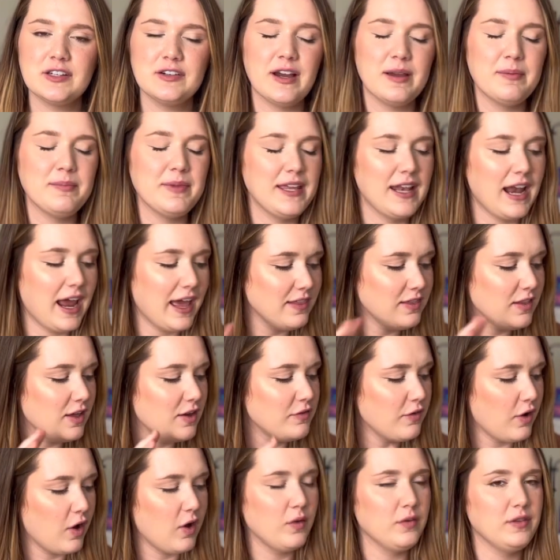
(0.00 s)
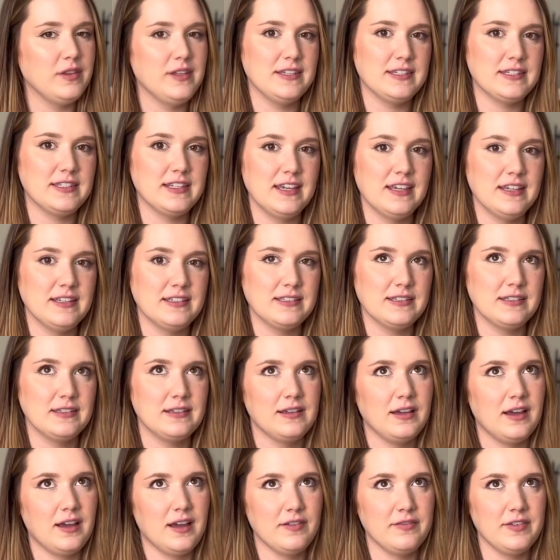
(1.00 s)
I mean, I love all these things,
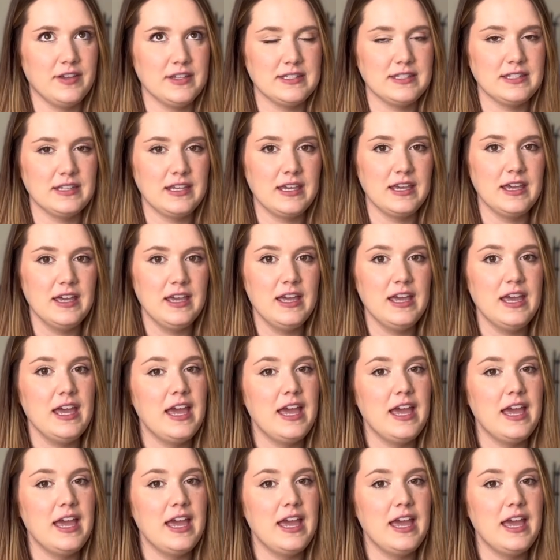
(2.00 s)
obviously,